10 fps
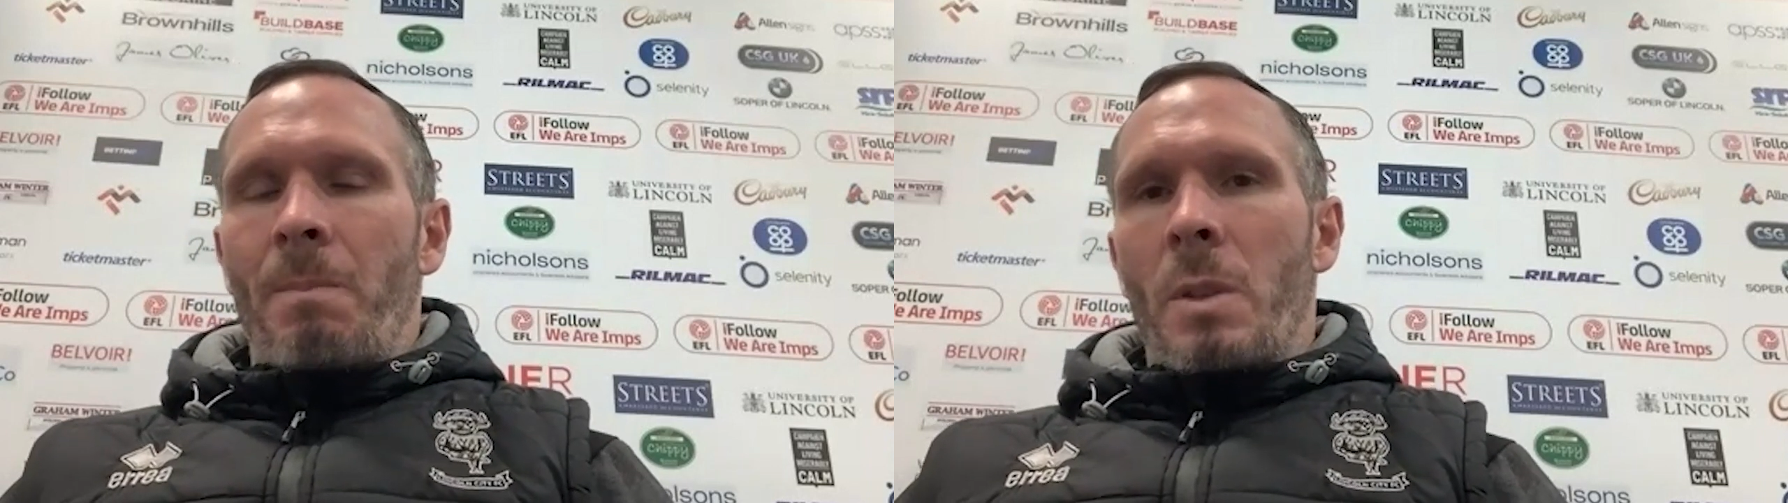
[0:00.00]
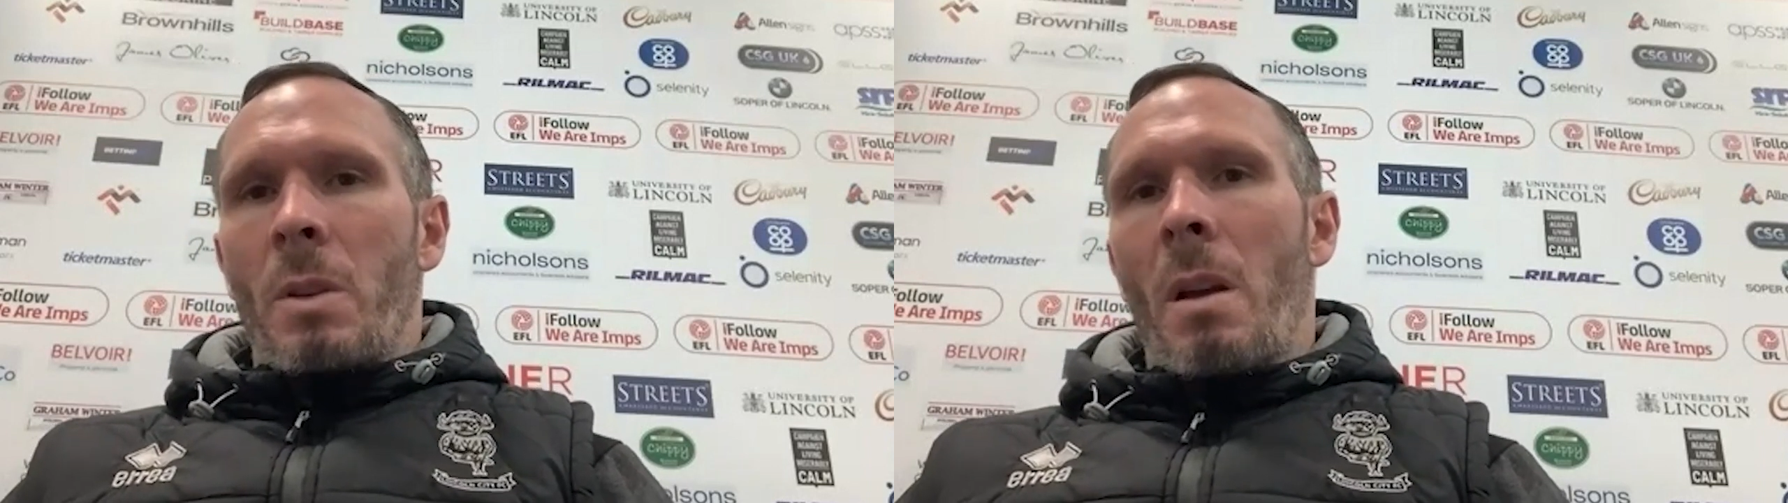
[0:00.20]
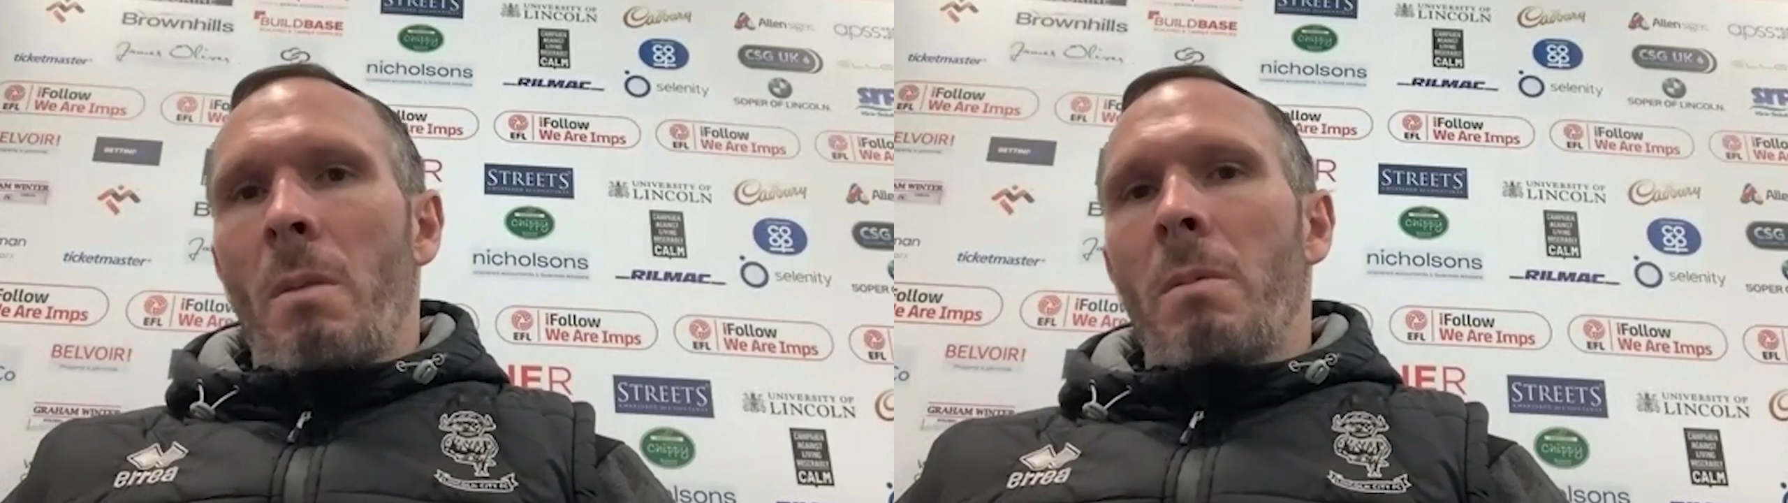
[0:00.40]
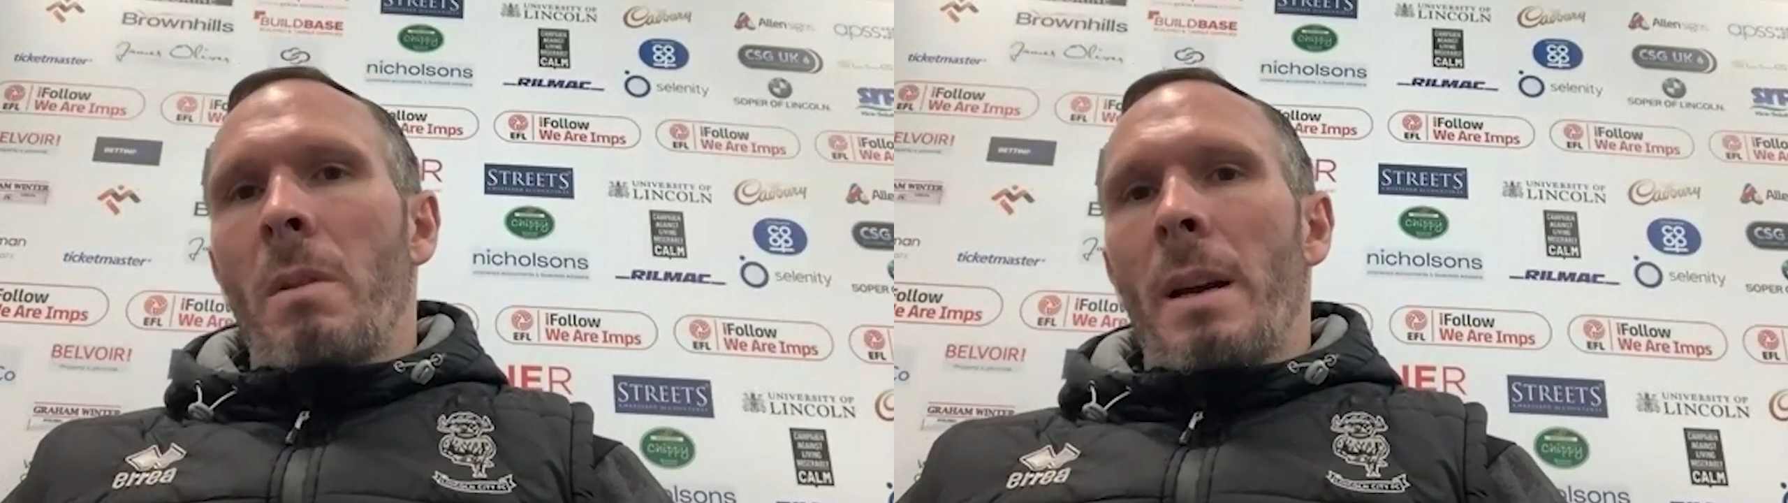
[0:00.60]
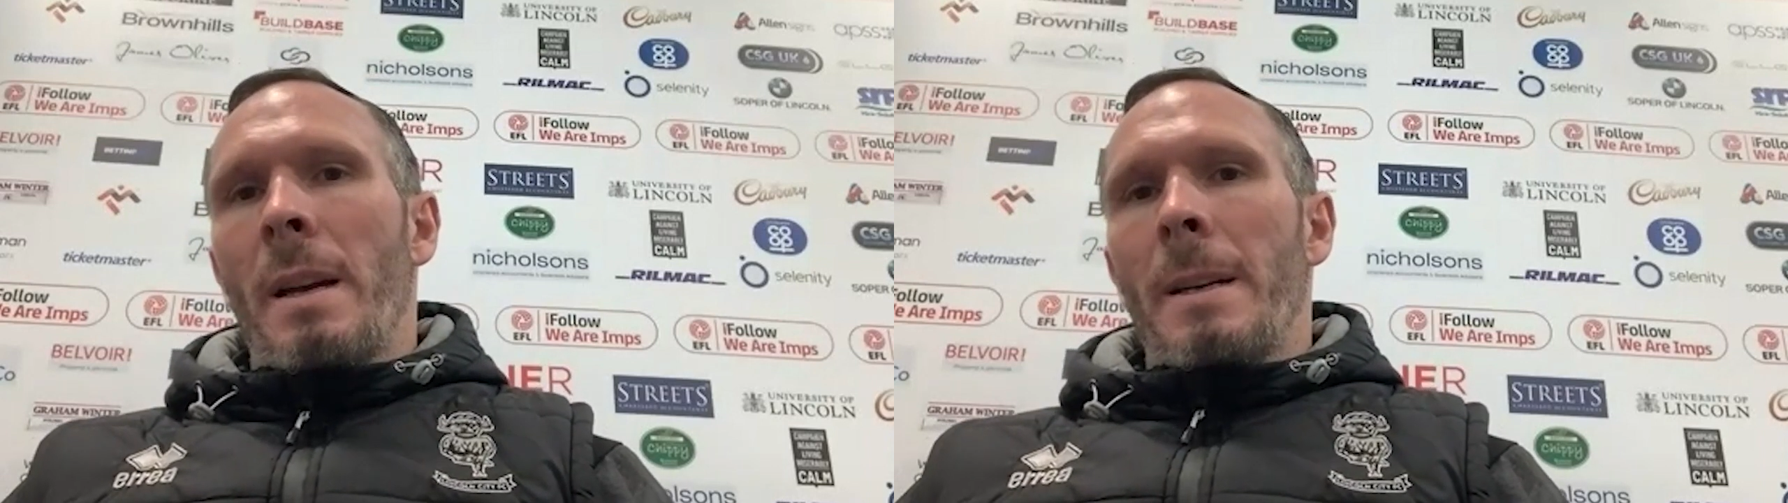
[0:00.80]
So
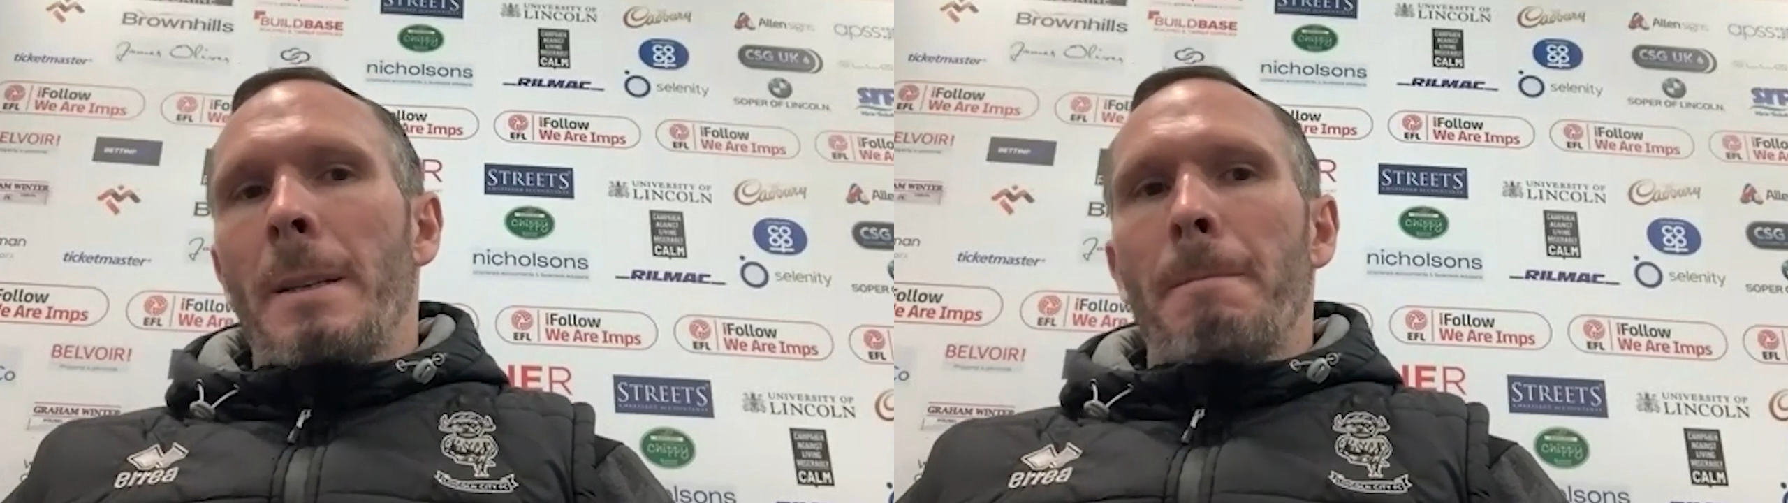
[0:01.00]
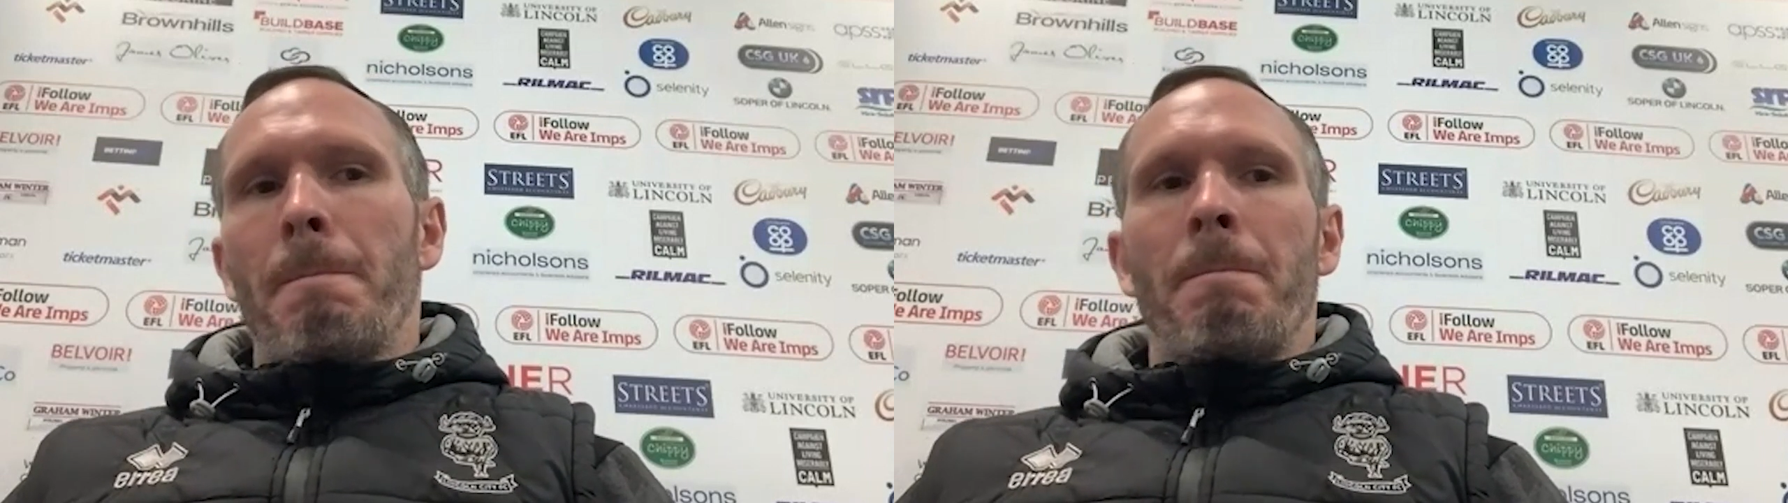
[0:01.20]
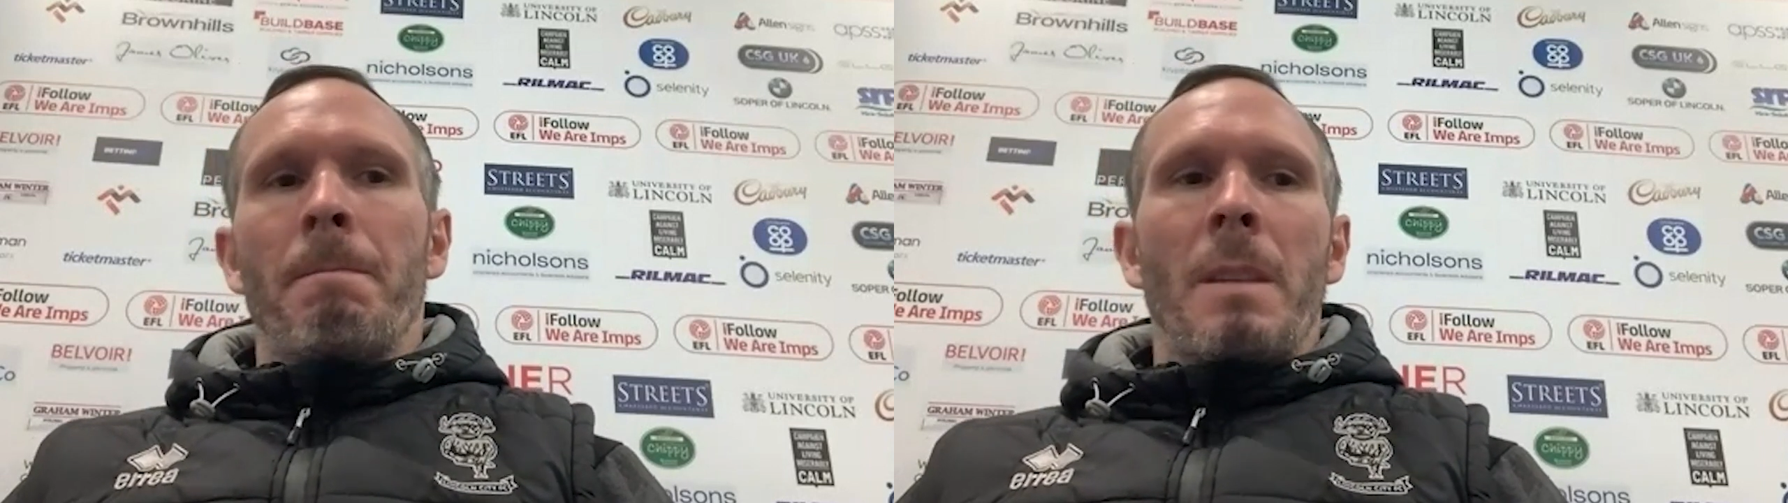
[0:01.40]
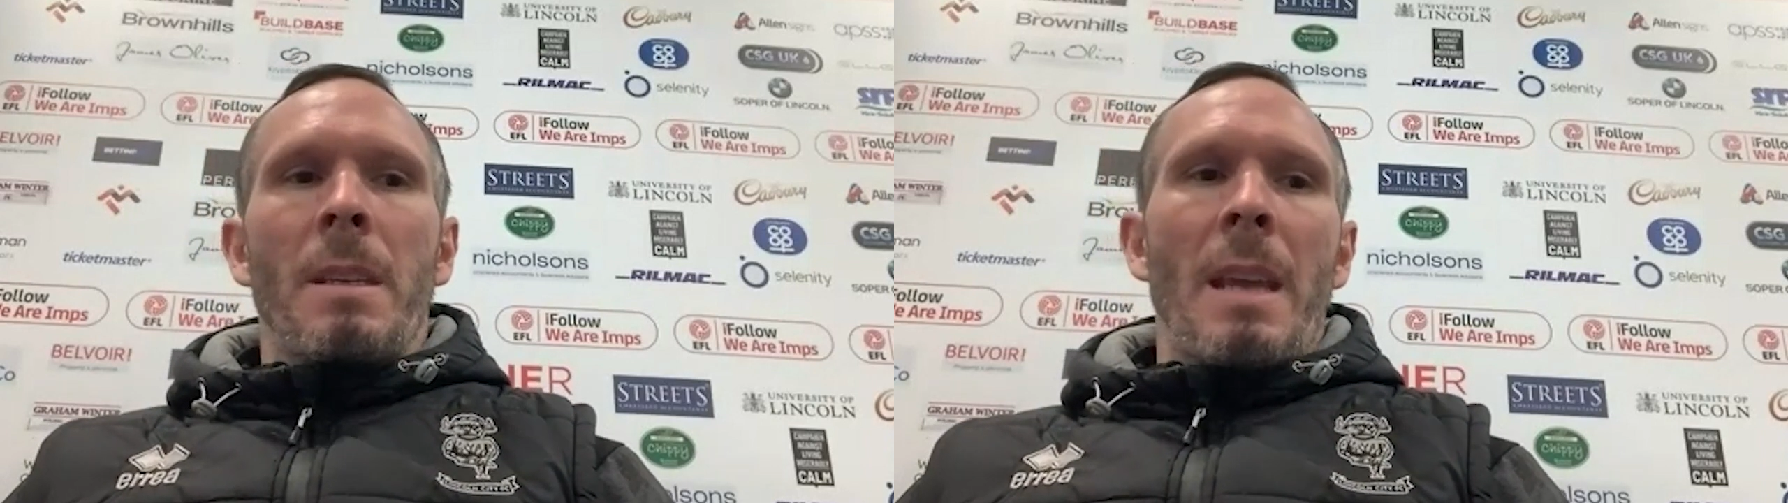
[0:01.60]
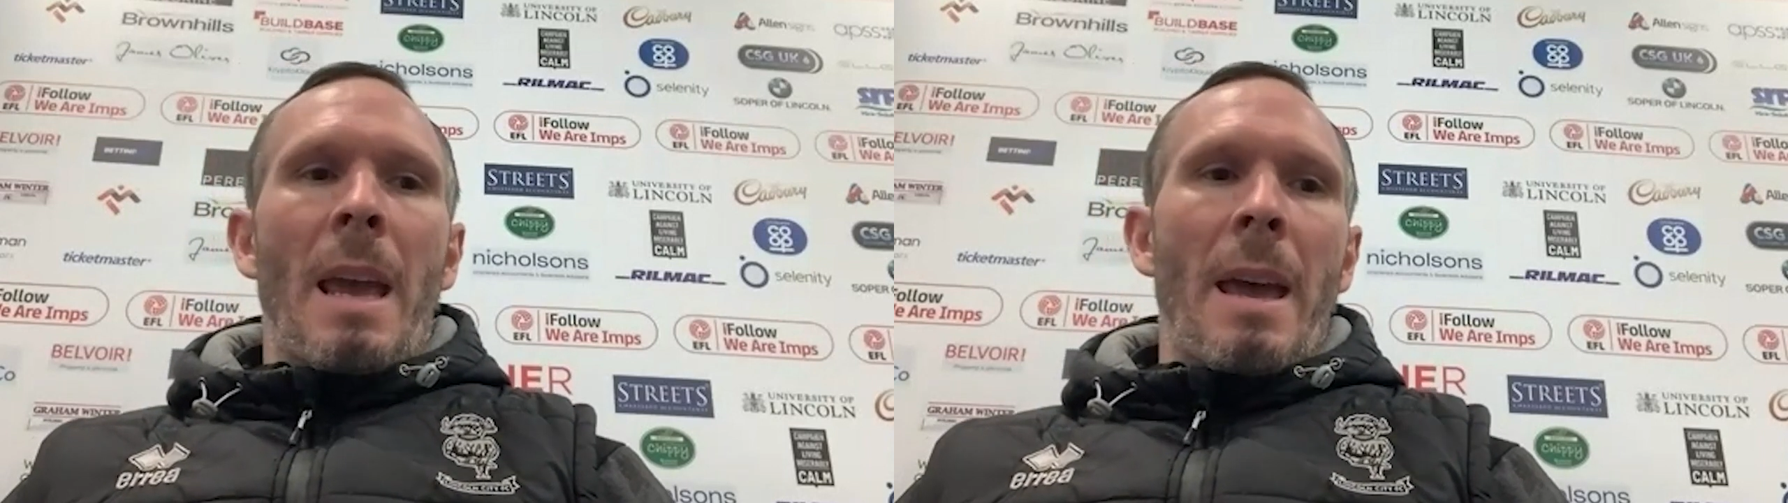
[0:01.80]
um,
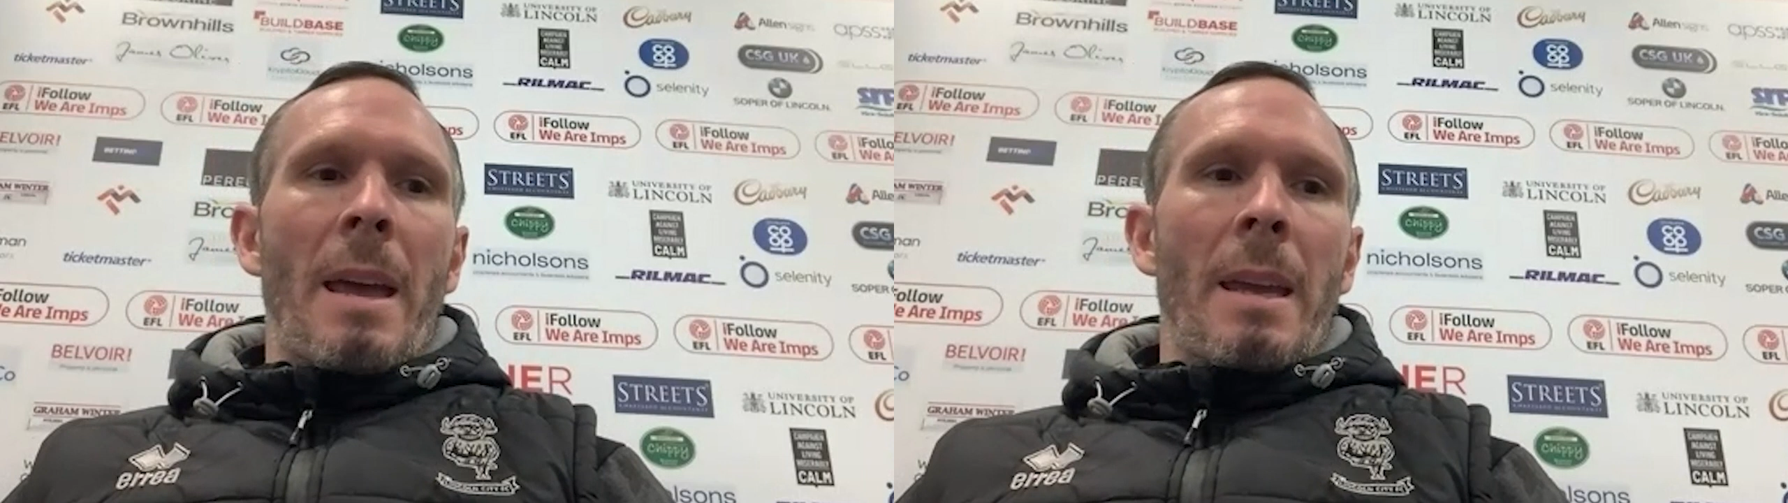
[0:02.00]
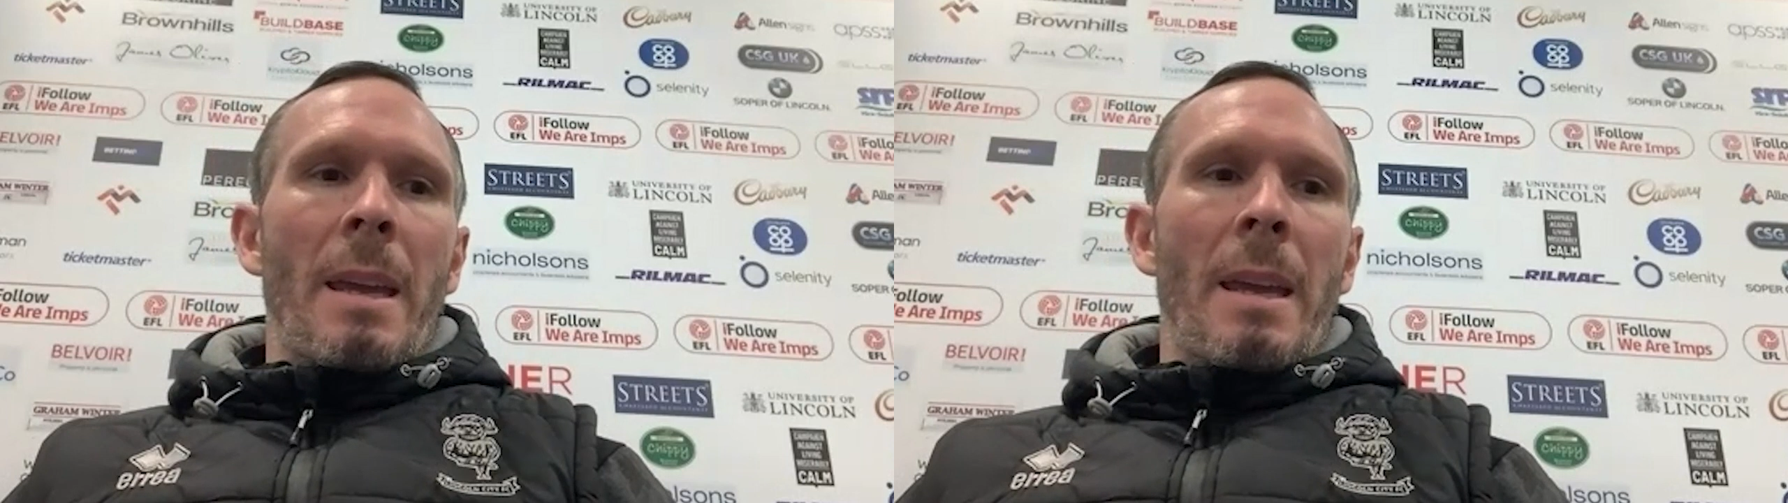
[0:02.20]
yeah,